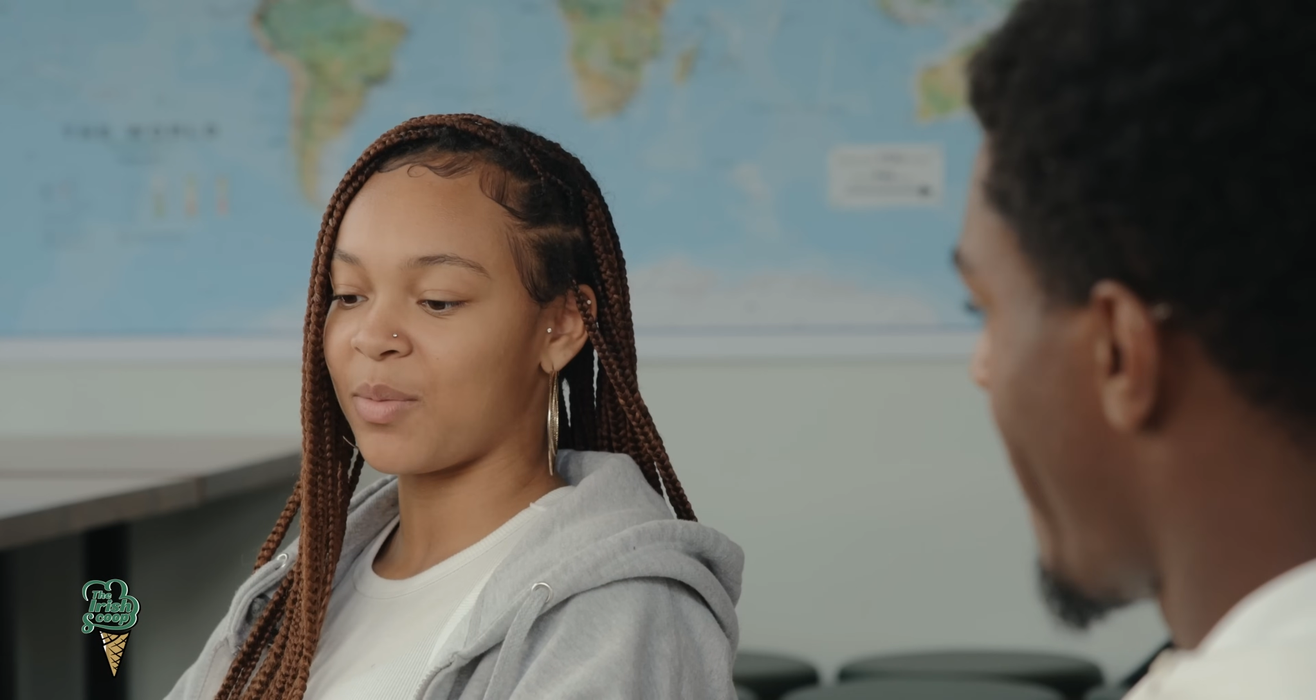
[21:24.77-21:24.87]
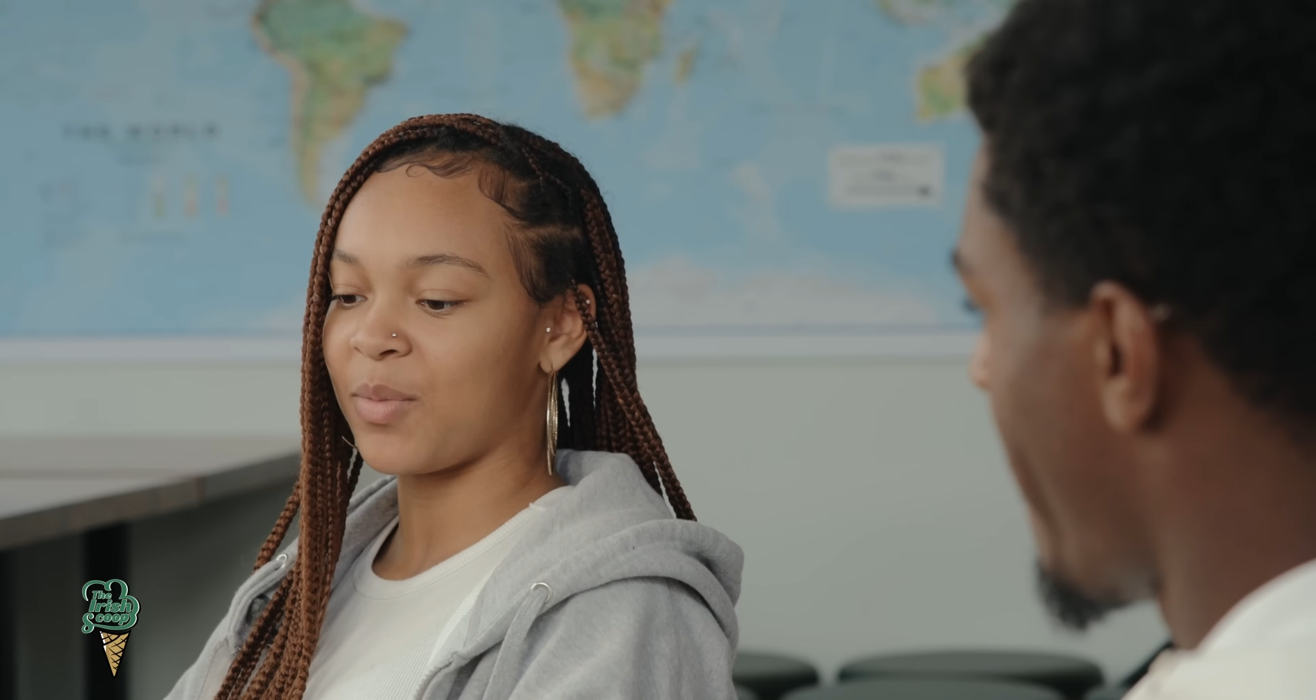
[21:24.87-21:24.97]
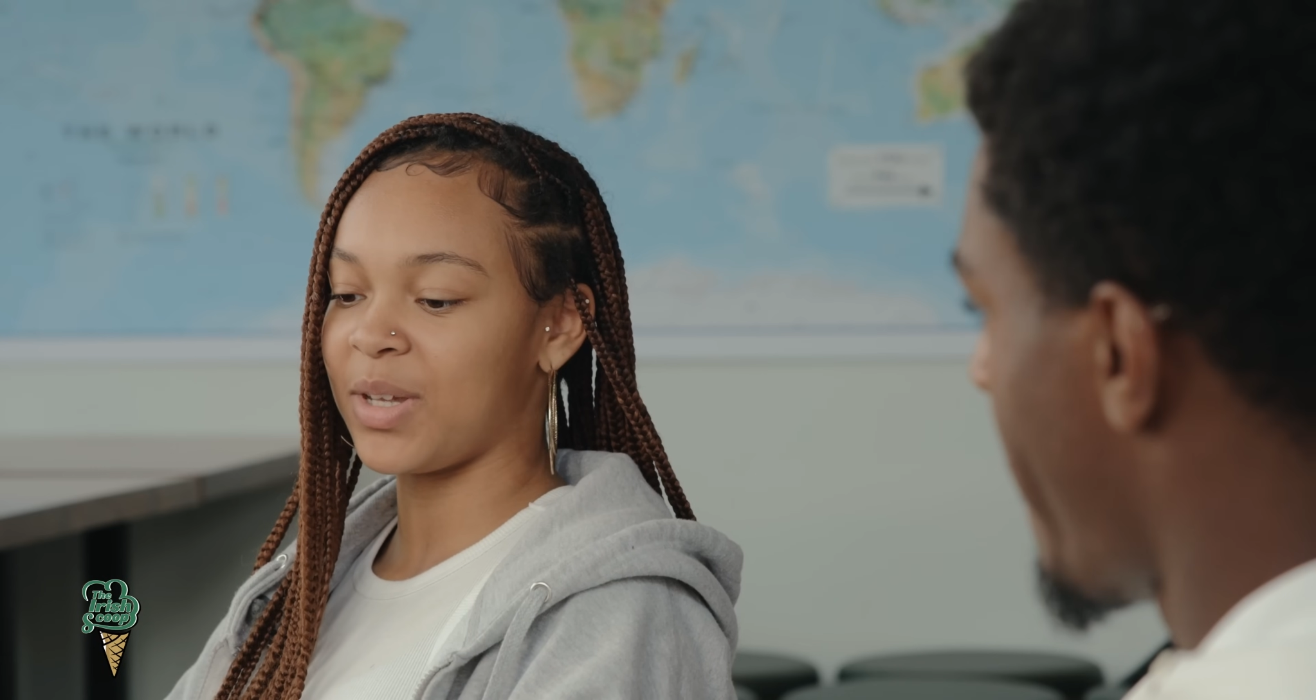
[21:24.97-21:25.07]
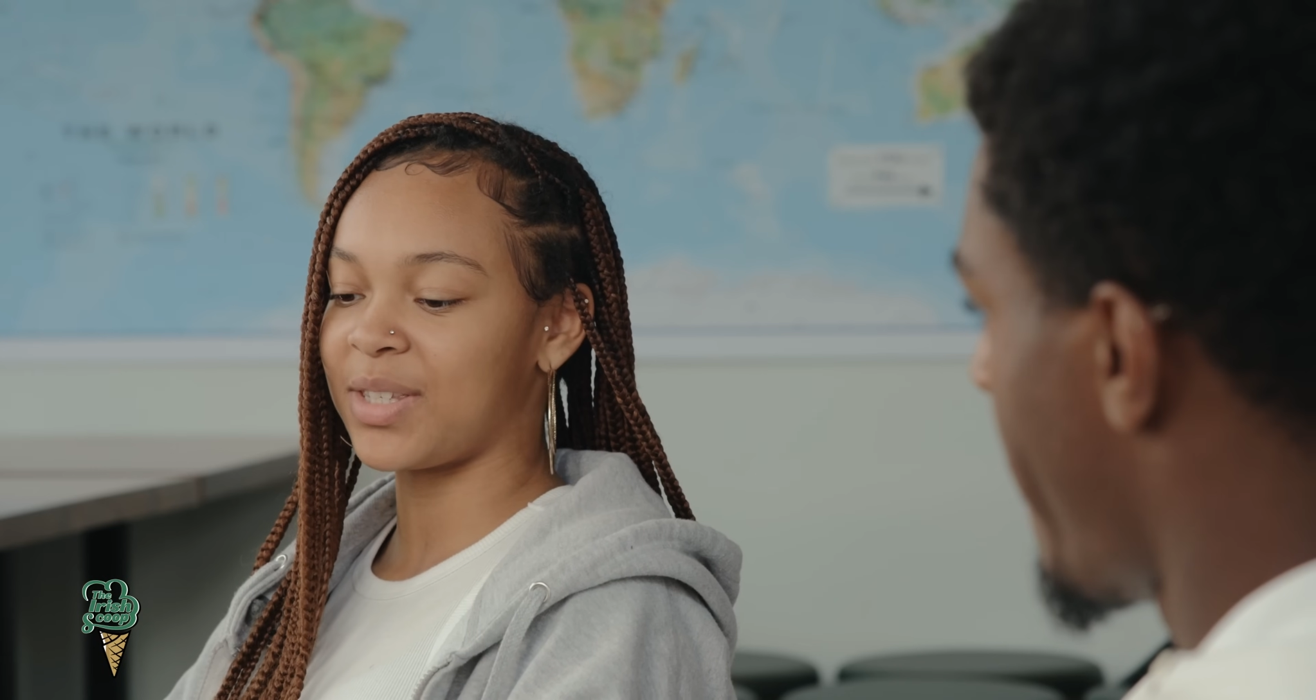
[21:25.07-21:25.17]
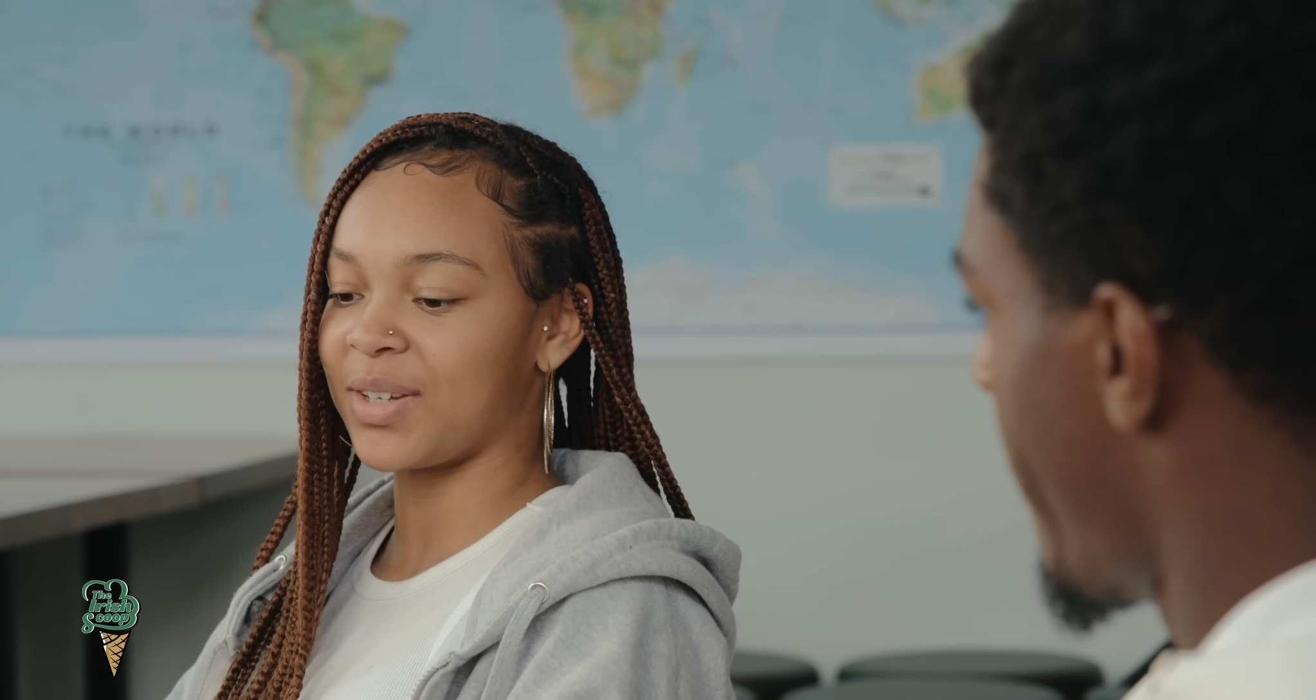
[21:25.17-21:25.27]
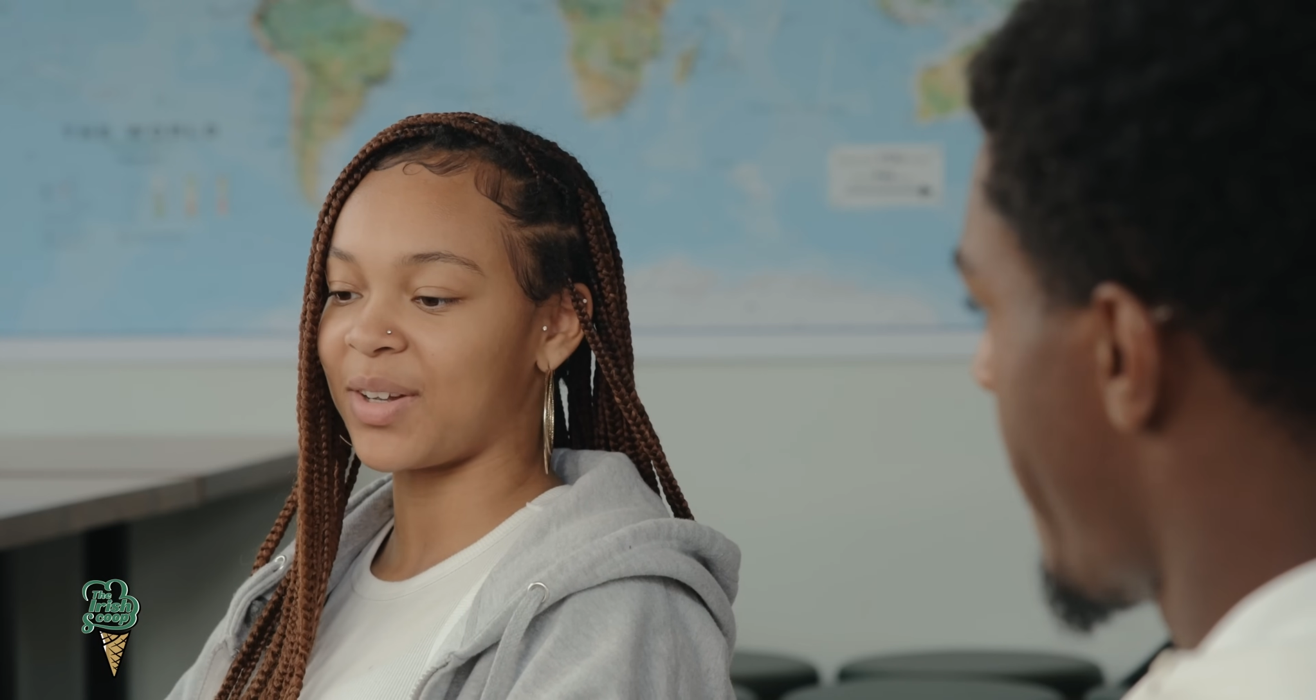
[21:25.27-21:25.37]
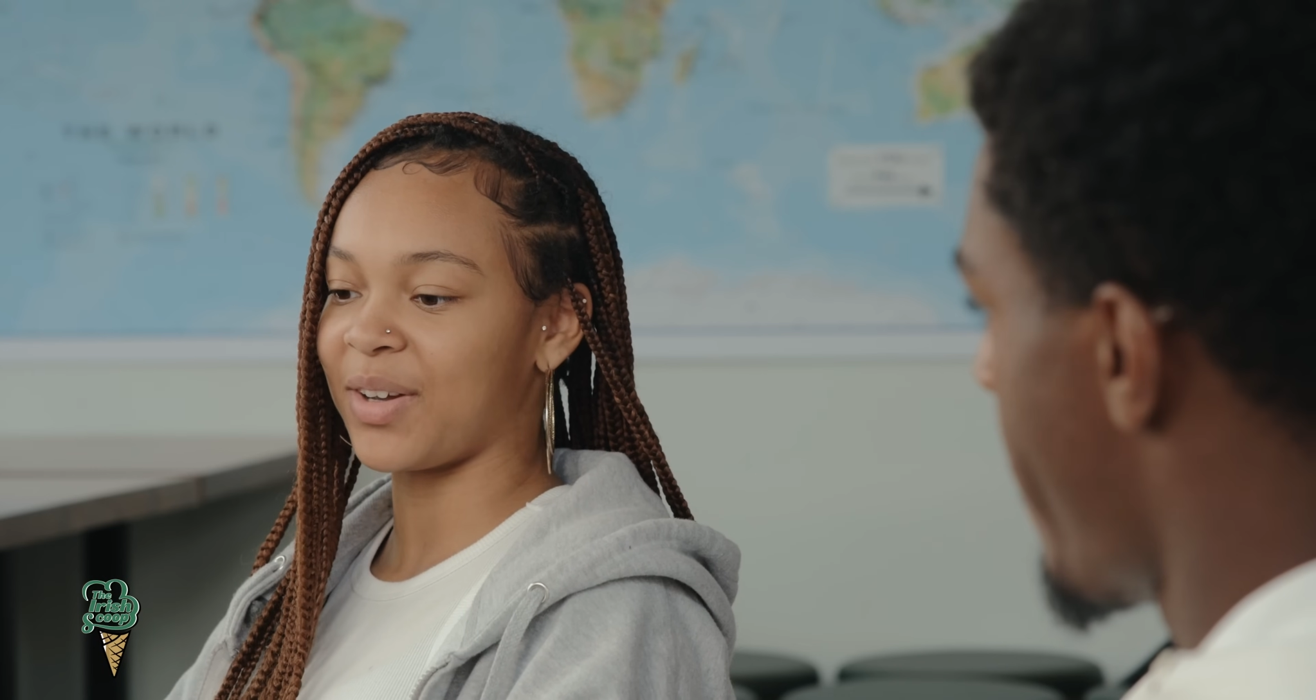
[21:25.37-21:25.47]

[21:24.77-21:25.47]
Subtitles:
we took